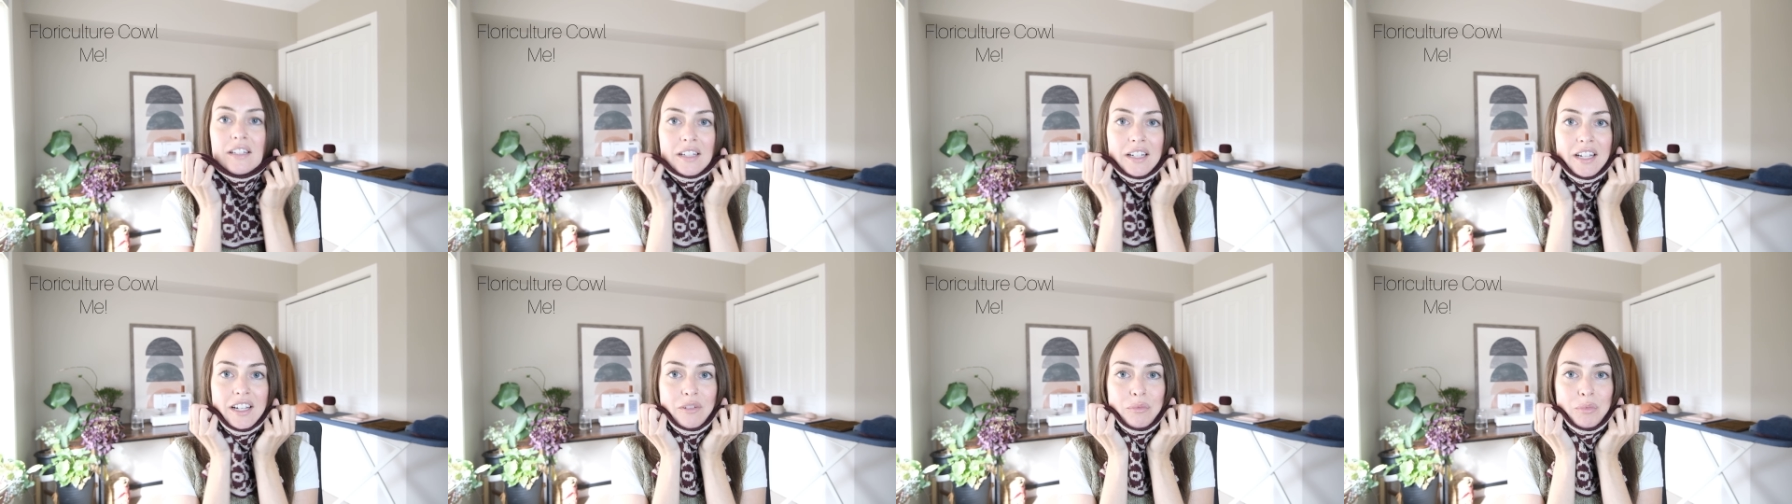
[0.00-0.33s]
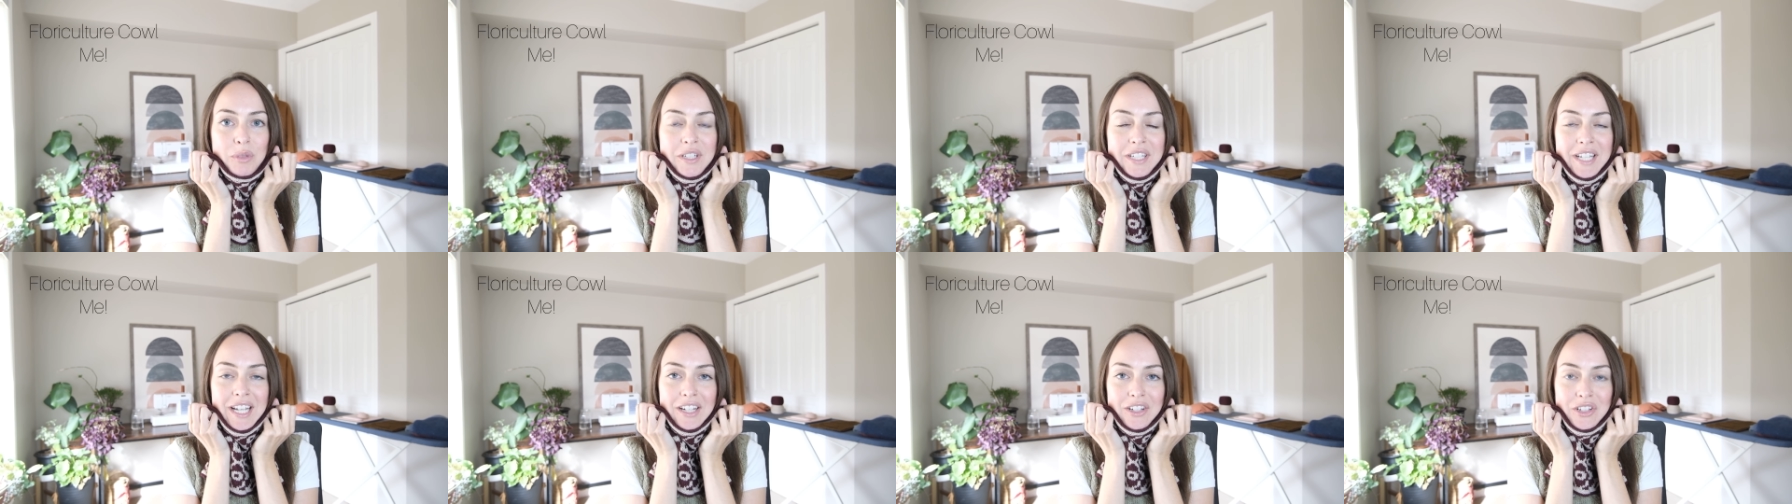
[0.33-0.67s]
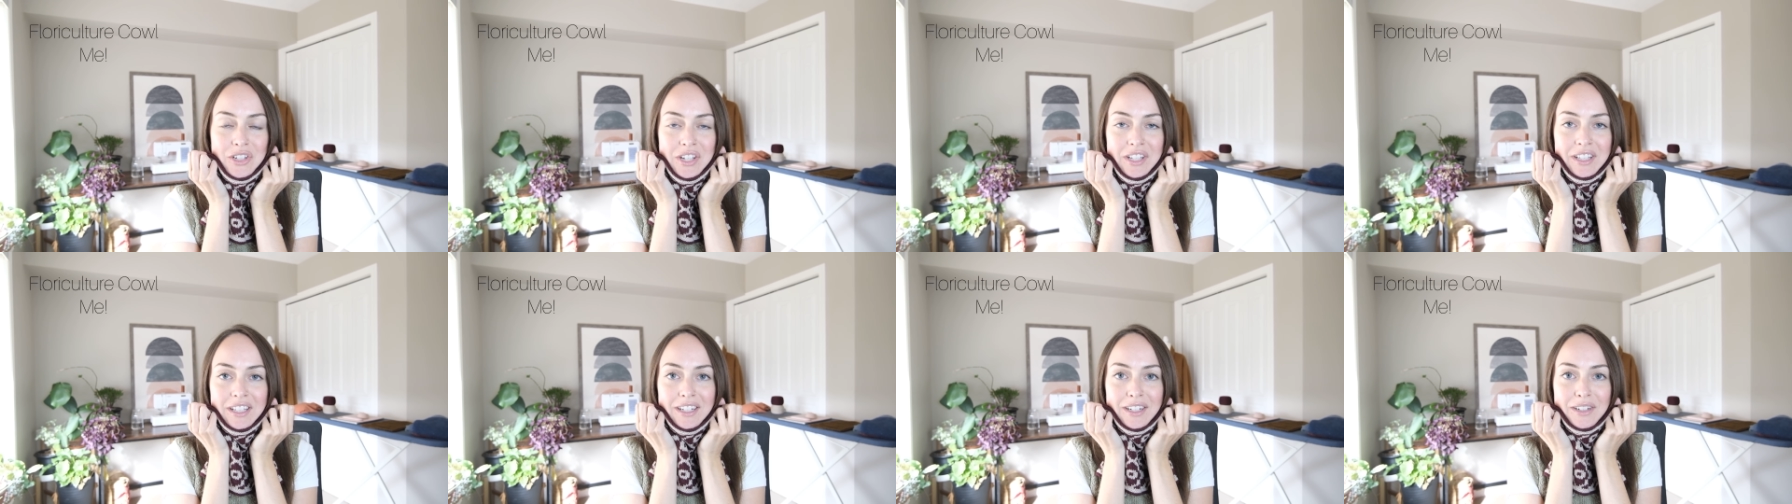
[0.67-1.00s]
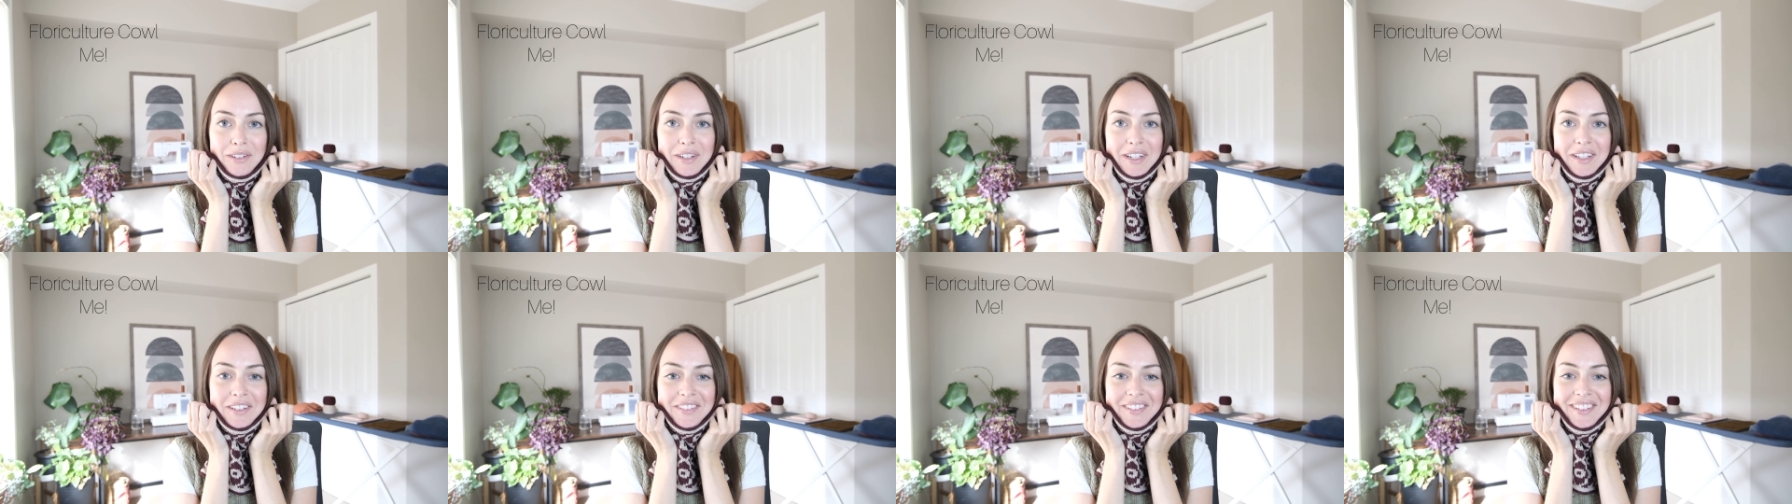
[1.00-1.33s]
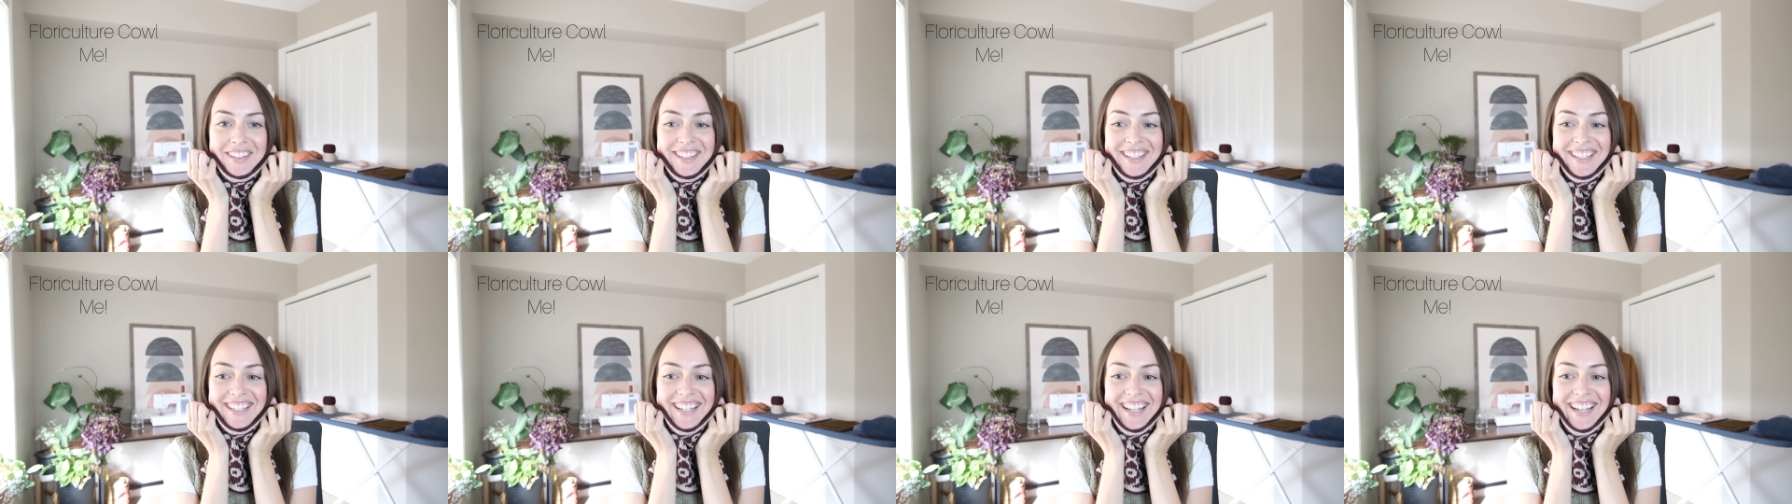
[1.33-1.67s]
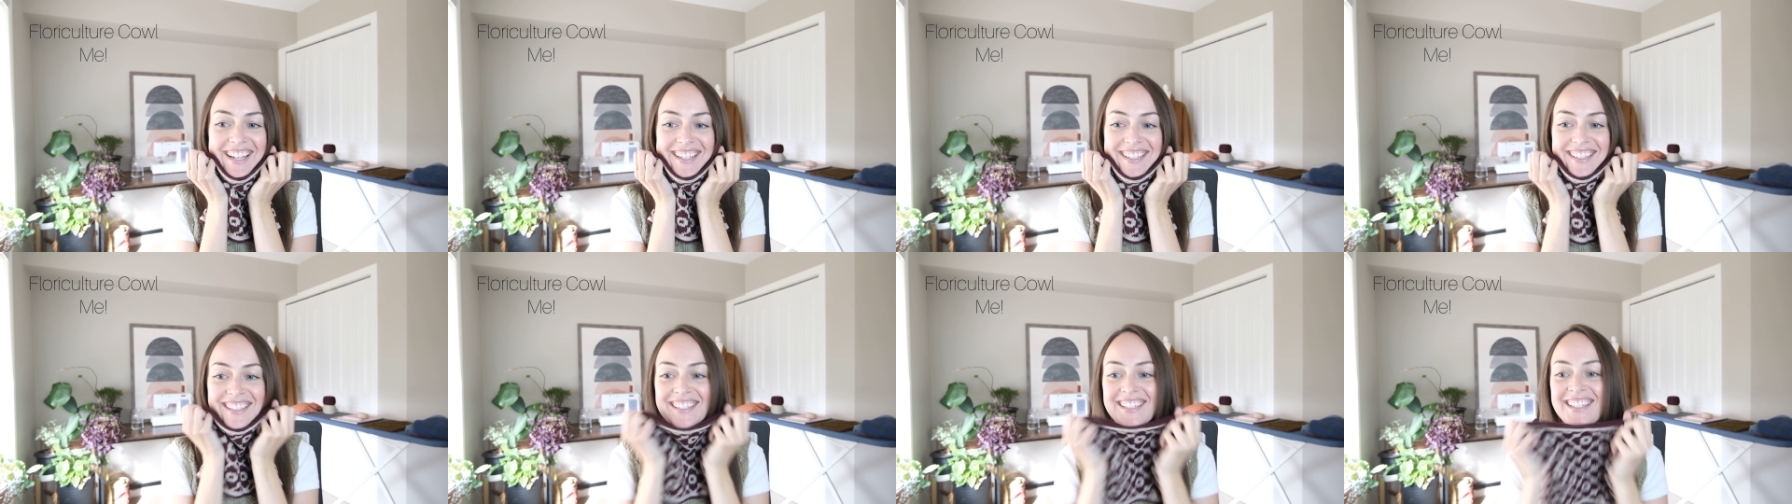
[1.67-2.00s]
of protection there around the
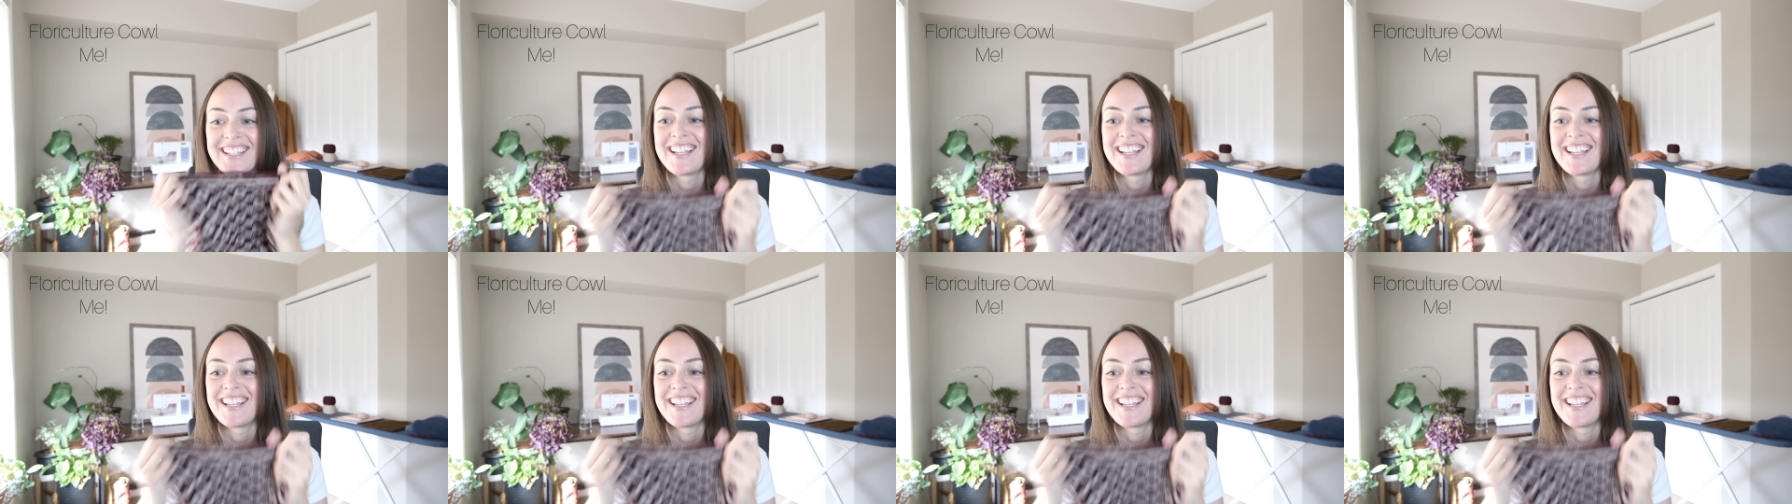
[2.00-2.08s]
neck.